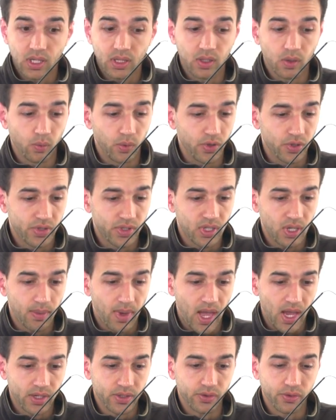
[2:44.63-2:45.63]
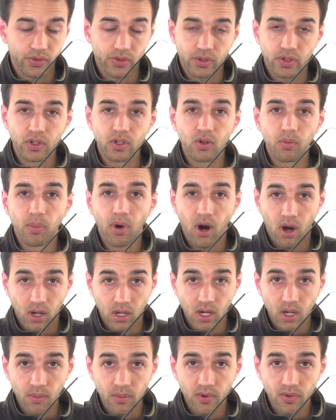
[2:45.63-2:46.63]
The rear stub axles are a new part
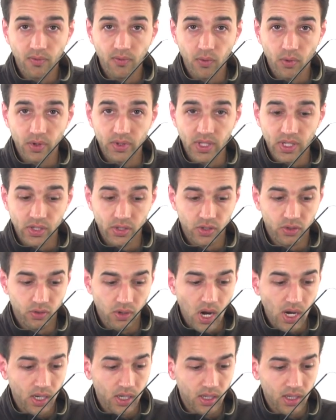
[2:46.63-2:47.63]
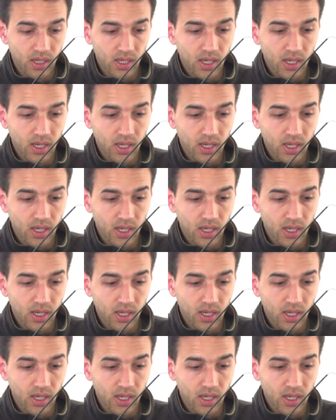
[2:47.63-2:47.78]
number for this truck,